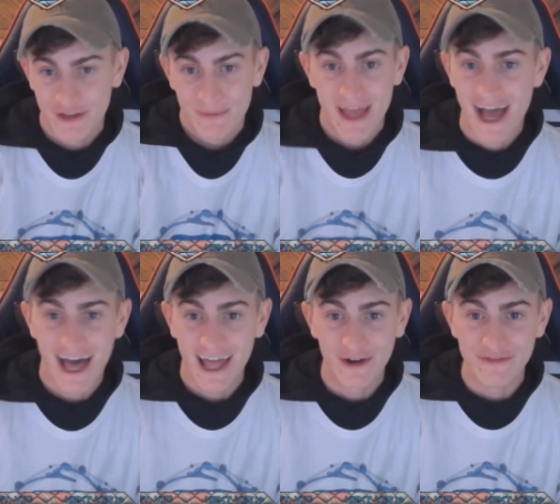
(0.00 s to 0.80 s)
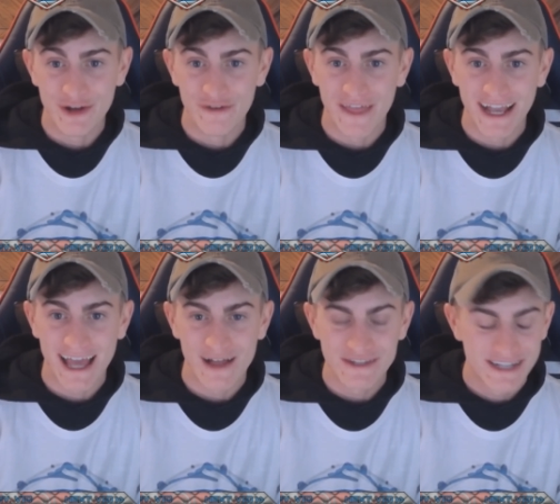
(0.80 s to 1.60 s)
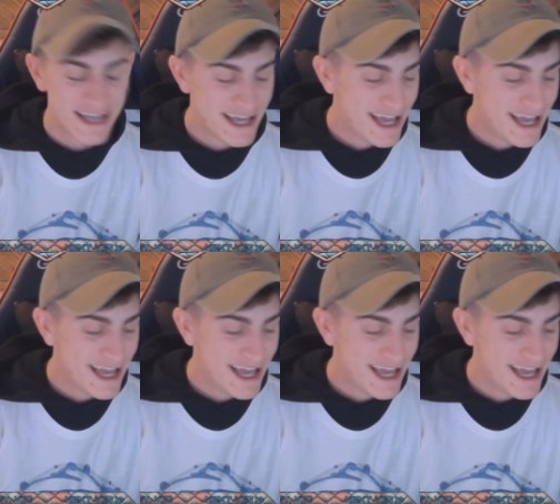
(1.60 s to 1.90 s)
So I don't even know if that counts.